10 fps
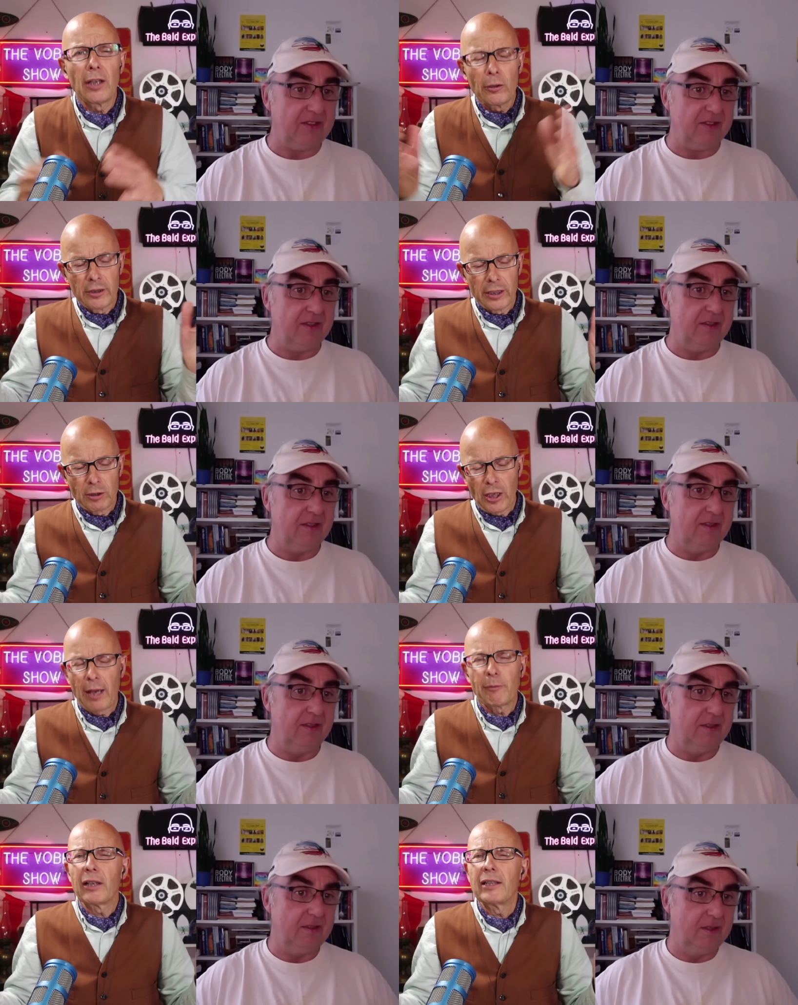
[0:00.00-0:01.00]
Speaker 1: the no dig
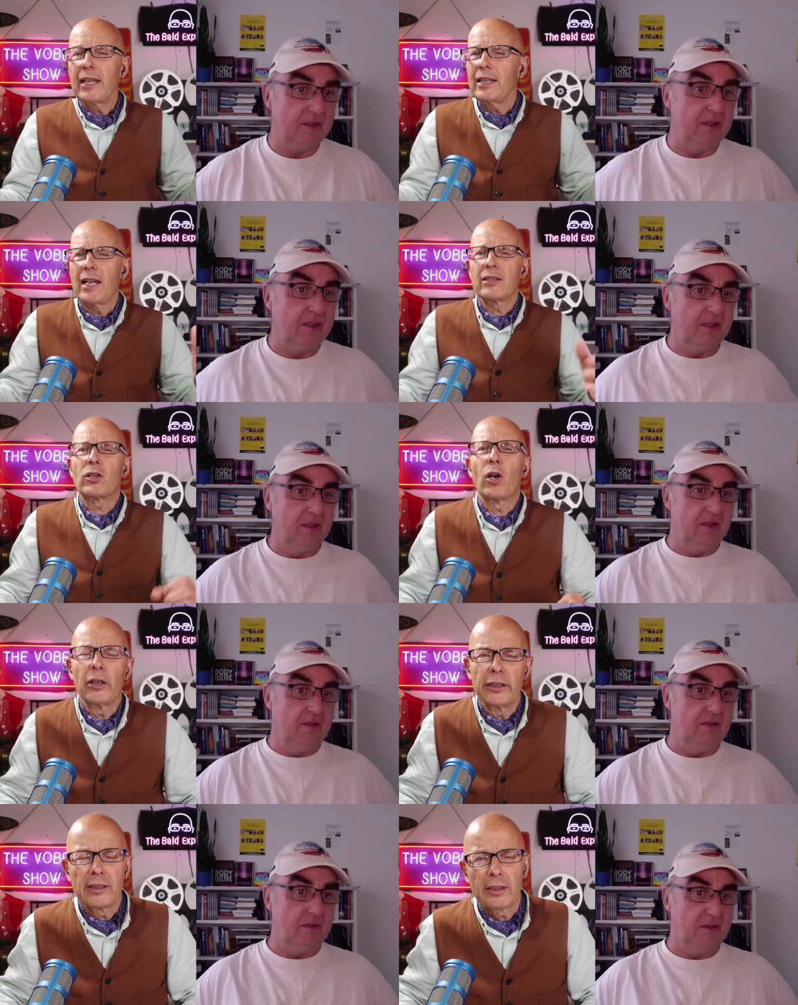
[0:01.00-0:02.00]
chap, and he has
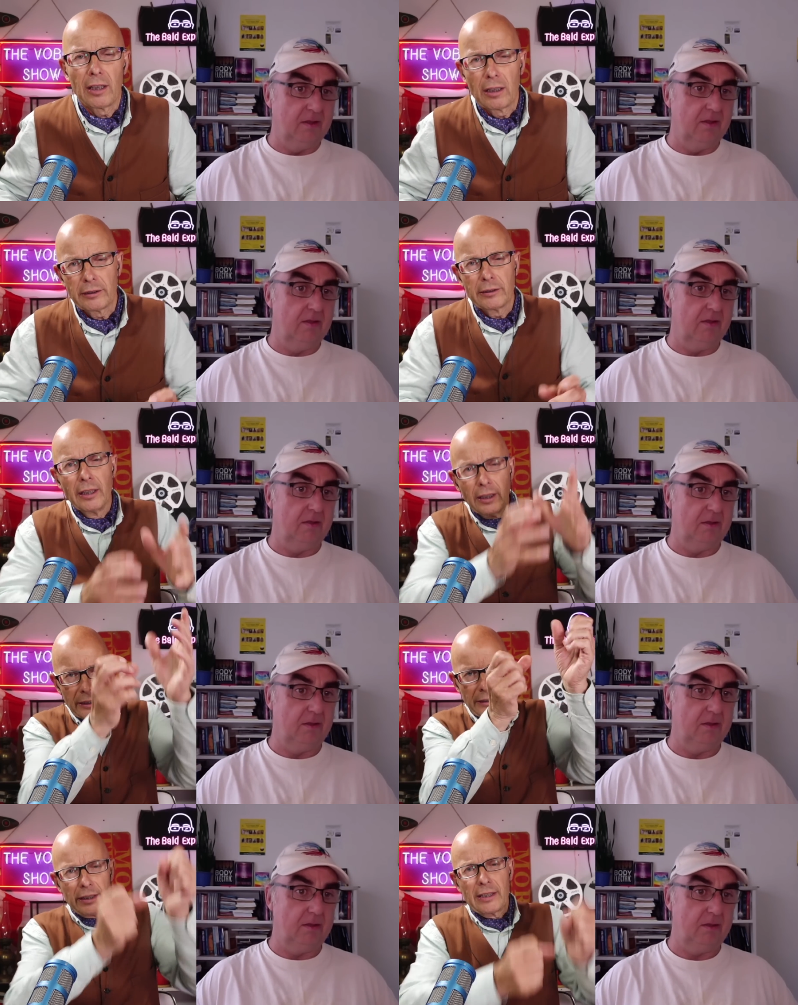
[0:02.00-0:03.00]
got in his garden
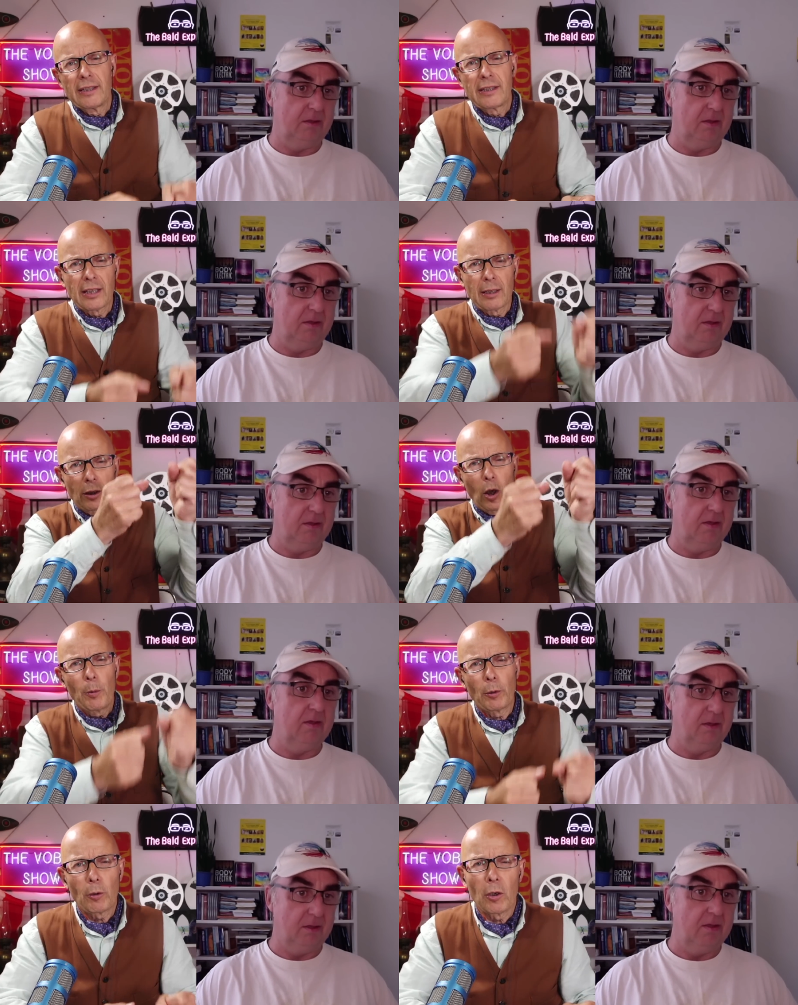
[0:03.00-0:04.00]
these uh,
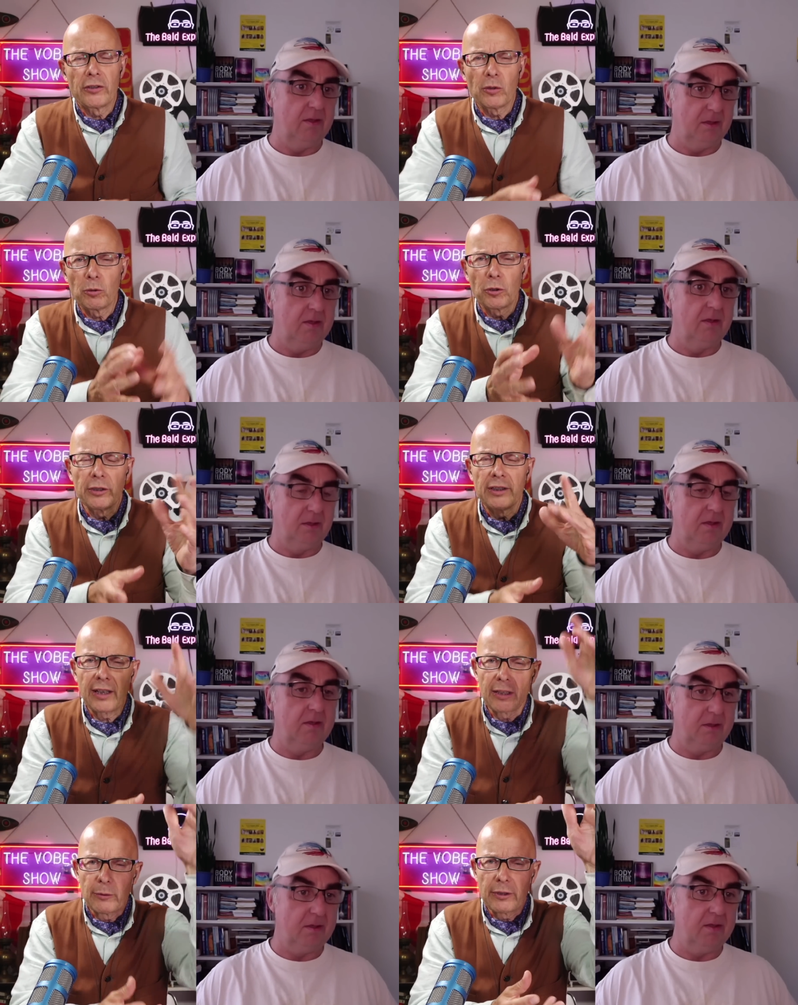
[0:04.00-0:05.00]
copper rods all joined
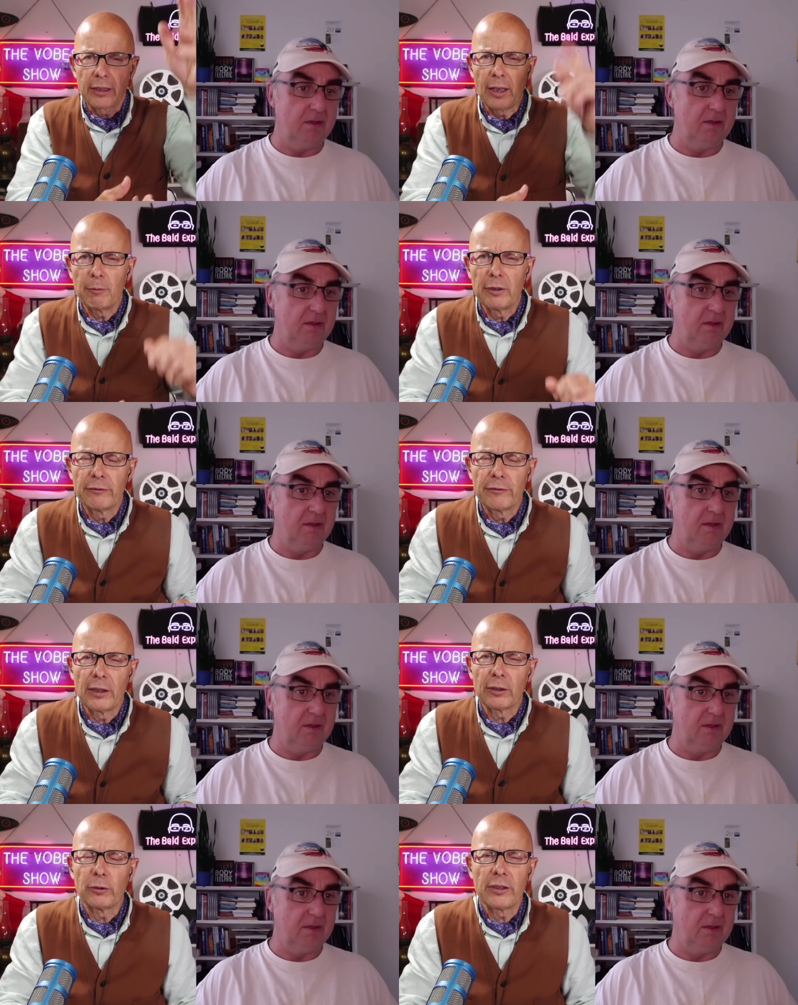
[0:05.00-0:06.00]
together with a couple
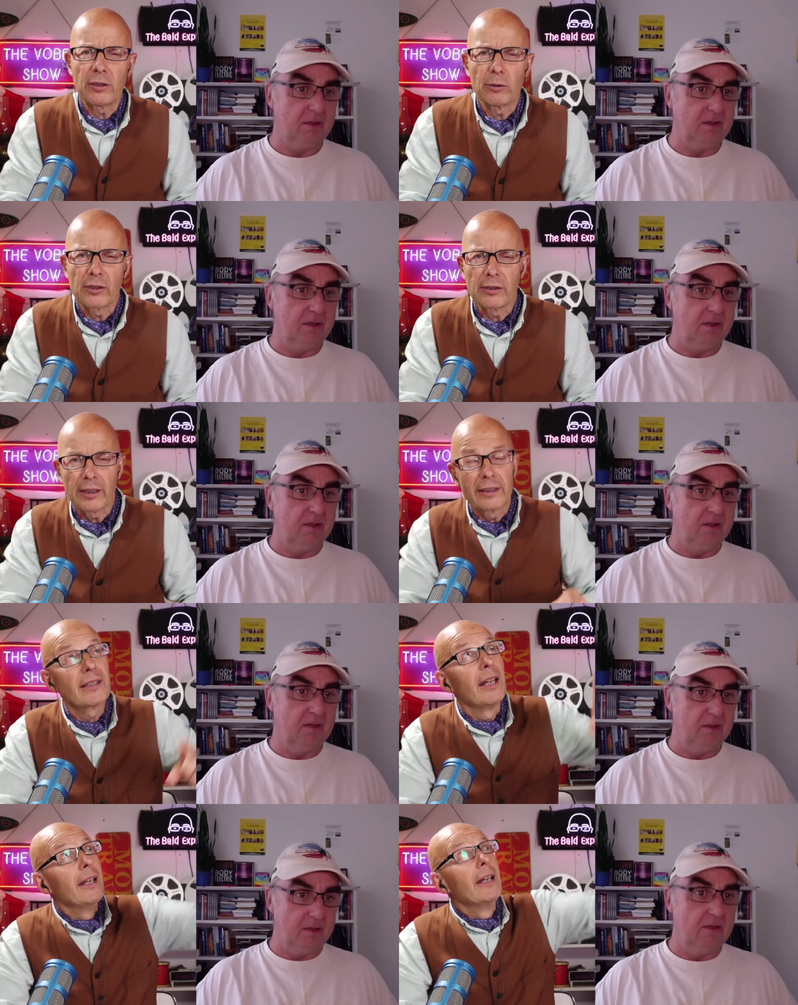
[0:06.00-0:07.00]
of uh, crystals and
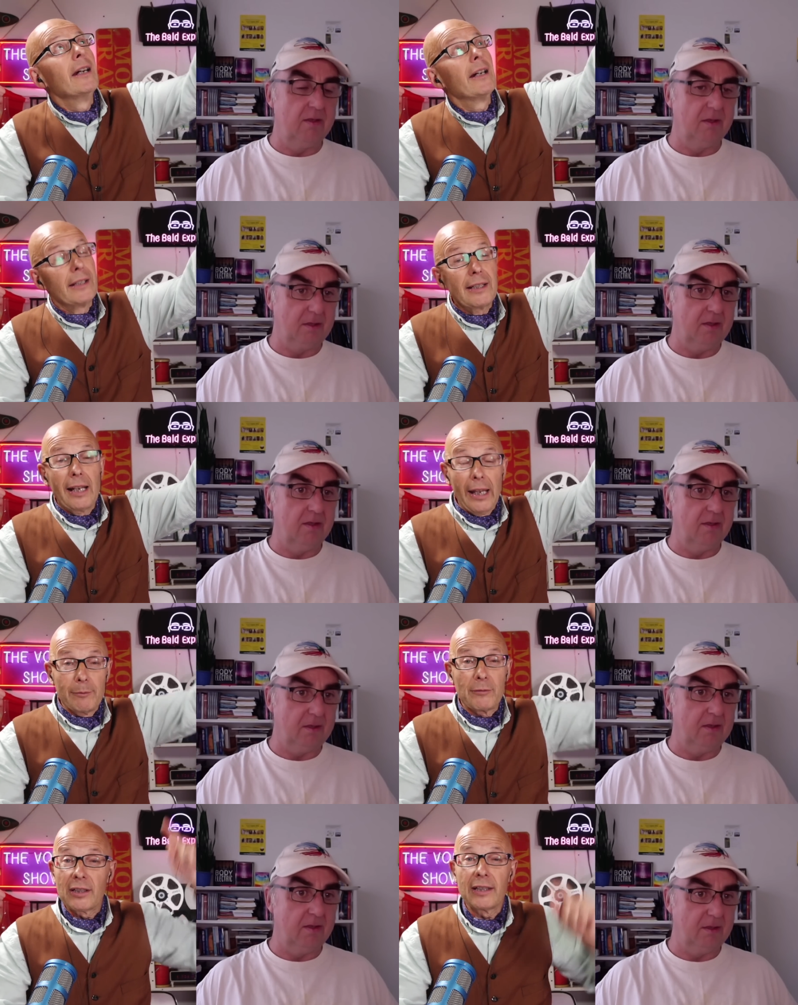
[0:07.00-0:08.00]
things and he
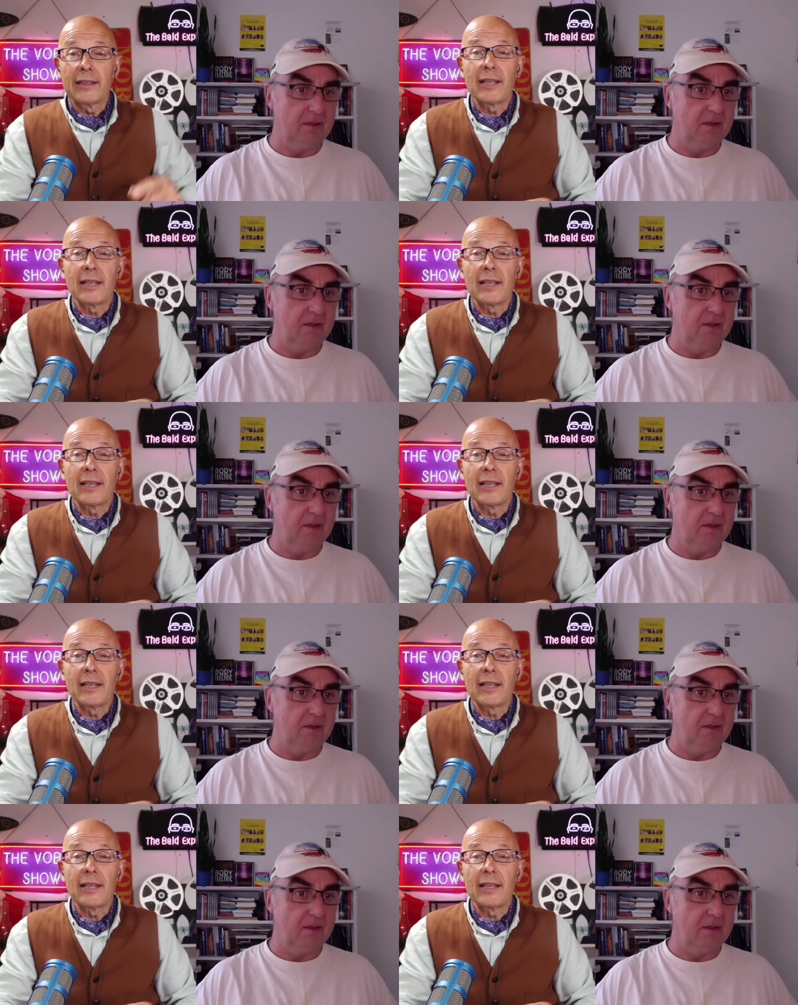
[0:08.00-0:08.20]
claims